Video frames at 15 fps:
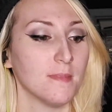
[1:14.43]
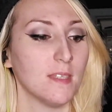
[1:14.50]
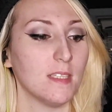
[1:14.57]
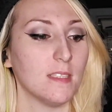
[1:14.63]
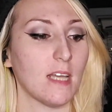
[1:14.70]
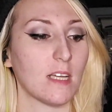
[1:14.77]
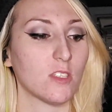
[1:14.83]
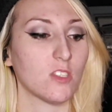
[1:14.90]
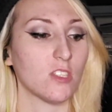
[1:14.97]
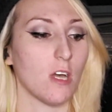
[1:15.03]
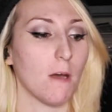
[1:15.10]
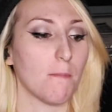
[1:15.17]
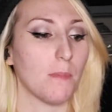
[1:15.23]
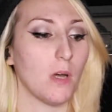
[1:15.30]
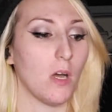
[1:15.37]
Next
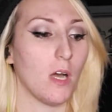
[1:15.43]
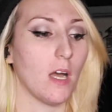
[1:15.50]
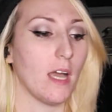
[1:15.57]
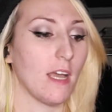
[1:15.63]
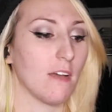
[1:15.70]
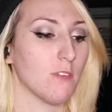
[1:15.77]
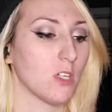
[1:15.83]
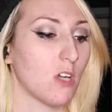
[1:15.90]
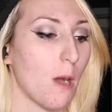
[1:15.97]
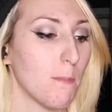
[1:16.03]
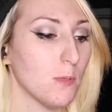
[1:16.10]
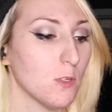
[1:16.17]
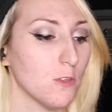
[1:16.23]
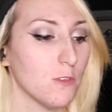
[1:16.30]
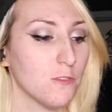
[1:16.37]
up, I have a
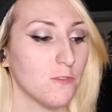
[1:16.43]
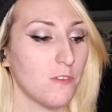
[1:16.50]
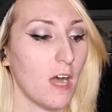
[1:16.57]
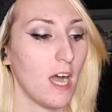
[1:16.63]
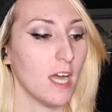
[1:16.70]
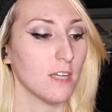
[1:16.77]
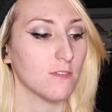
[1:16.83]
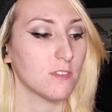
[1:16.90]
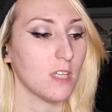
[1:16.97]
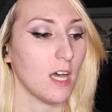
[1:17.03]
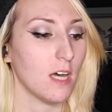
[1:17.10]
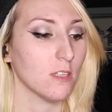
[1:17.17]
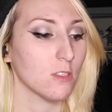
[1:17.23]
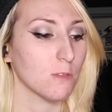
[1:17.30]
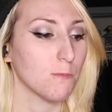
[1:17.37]
couple
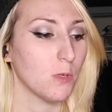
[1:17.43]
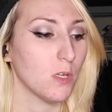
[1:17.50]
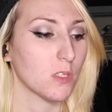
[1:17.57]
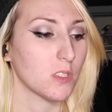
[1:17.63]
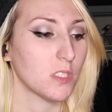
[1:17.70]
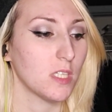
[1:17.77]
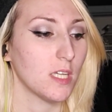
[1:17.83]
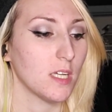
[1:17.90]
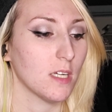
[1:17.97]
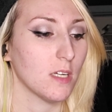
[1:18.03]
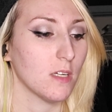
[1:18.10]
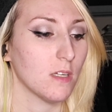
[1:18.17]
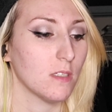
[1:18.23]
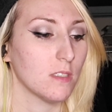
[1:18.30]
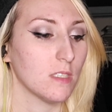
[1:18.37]
$5 books
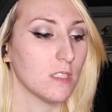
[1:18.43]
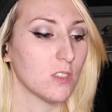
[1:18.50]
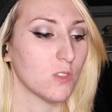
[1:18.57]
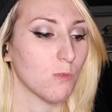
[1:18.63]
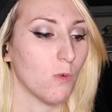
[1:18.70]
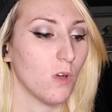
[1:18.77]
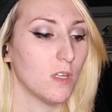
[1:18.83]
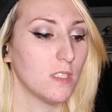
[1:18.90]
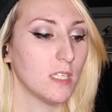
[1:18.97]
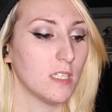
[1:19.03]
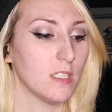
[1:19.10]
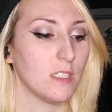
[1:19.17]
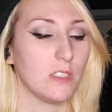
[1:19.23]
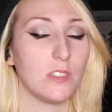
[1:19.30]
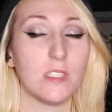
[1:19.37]
here. This one
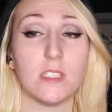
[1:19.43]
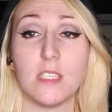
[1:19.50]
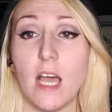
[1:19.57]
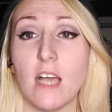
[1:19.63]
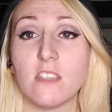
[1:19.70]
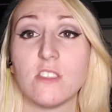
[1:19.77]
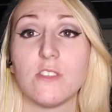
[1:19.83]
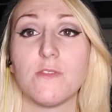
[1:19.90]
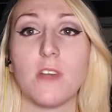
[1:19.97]
is Detective